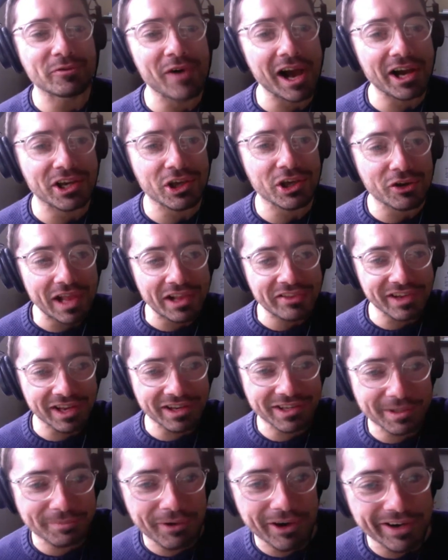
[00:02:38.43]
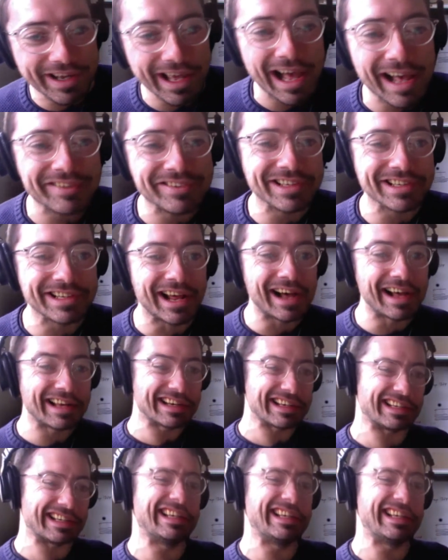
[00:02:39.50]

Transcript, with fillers: fuck you. That's the end of the podcast. Good night.